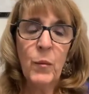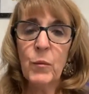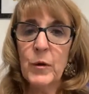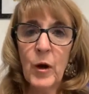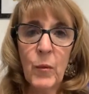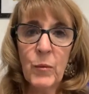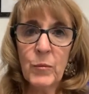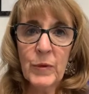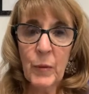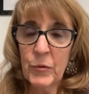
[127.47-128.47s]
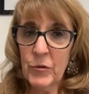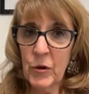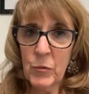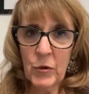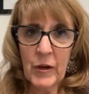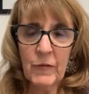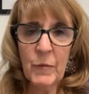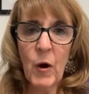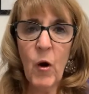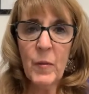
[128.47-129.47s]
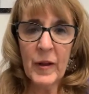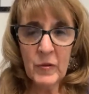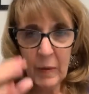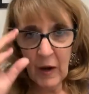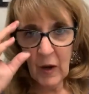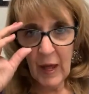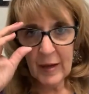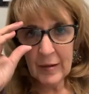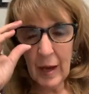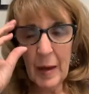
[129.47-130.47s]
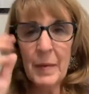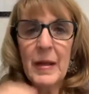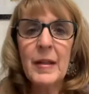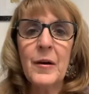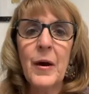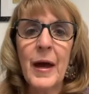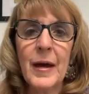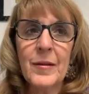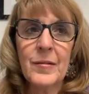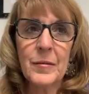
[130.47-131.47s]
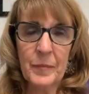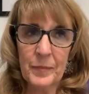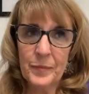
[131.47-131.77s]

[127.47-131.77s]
You know, they started working from home and they spent a lot of time in their heads.